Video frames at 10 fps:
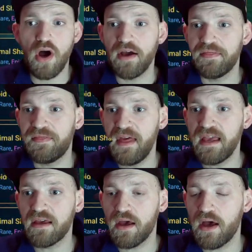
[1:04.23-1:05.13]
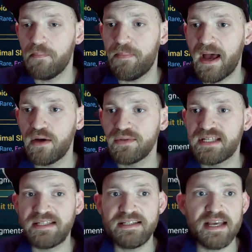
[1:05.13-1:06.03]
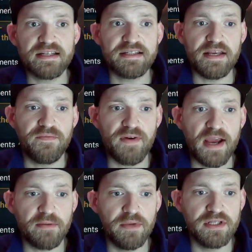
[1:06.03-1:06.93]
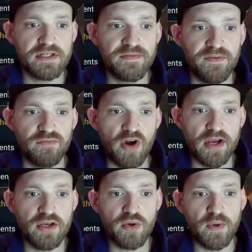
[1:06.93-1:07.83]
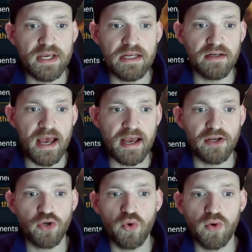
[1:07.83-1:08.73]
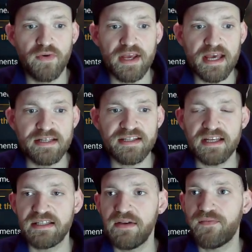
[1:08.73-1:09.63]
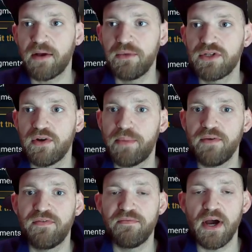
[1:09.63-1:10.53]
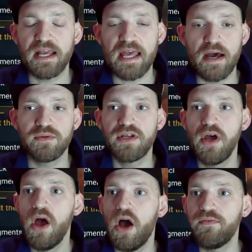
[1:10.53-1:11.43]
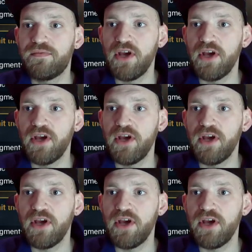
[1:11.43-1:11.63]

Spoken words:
I think, about 60 fragments for Right Queen Ankora. Yes, 60 fragments on both of my accounts. Hopefully